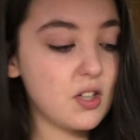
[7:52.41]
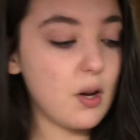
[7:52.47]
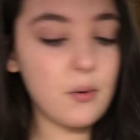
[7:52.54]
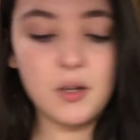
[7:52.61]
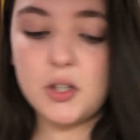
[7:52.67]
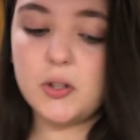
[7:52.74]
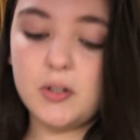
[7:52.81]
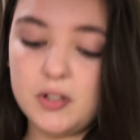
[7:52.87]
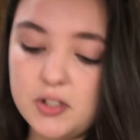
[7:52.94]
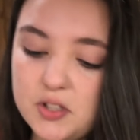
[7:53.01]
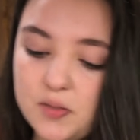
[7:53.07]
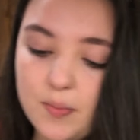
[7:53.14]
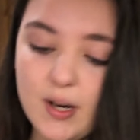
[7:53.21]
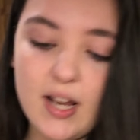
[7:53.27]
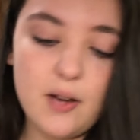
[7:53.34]
now we're going to
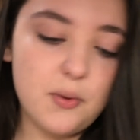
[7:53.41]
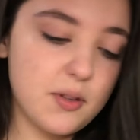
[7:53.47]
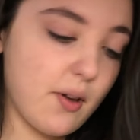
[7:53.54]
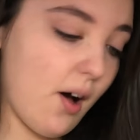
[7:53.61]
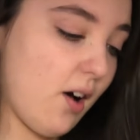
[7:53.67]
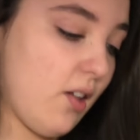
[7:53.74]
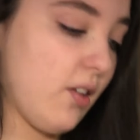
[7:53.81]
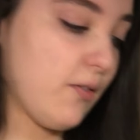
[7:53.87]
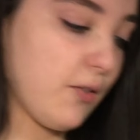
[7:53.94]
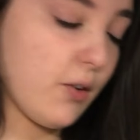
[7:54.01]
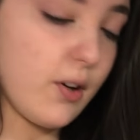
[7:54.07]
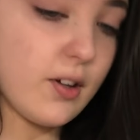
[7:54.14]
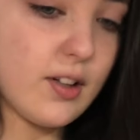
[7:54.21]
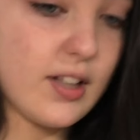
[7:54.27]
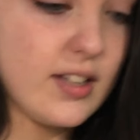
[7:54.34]
spray it with olive
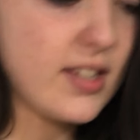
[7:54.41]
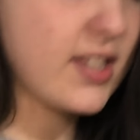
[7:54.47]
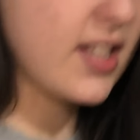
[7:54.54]
oil and